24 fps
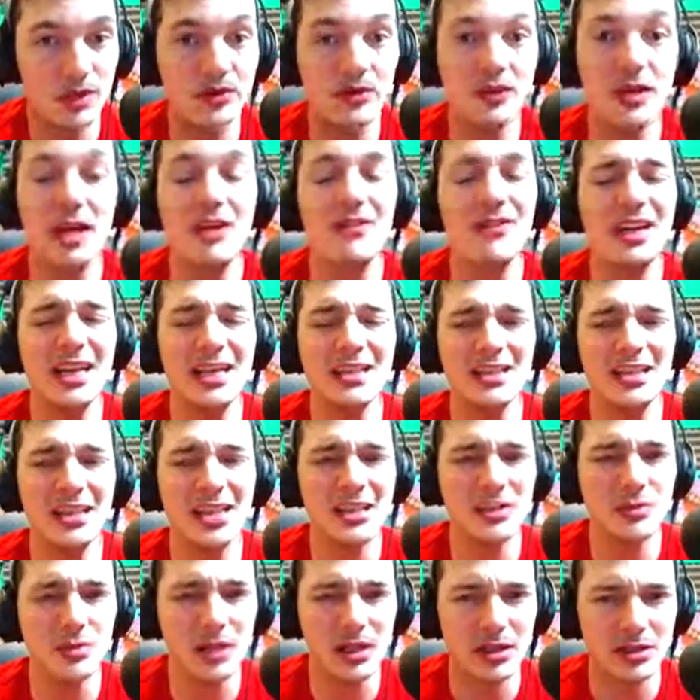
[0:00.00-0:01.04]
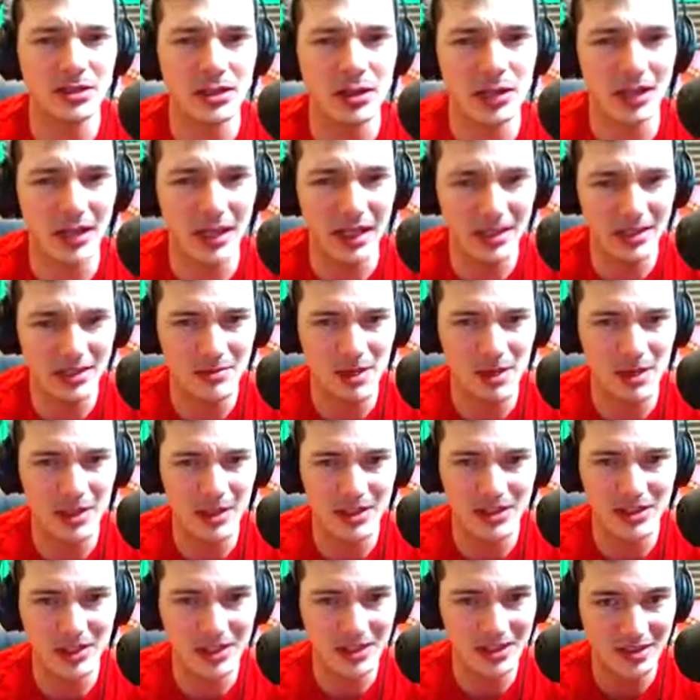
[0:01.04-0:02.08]
So I have an idea I just want to throw out. At the
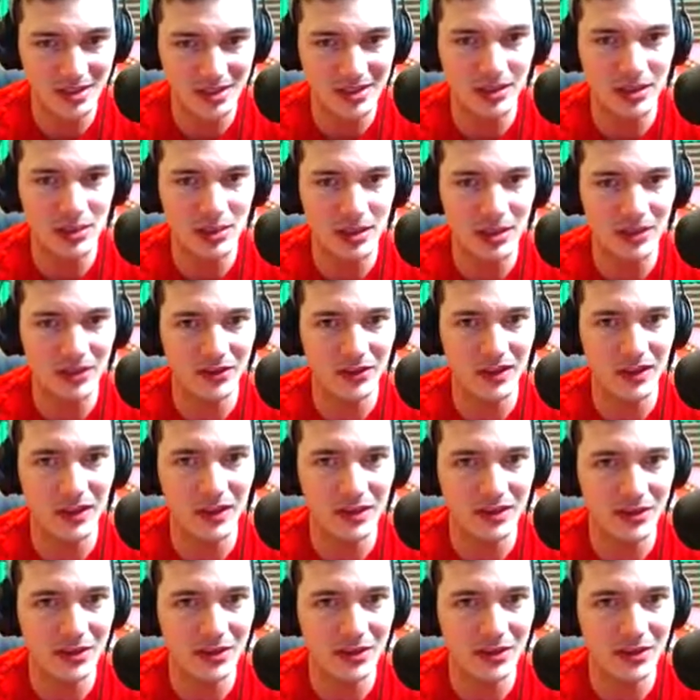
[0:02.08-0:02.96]
moment, it's literally what I say it is.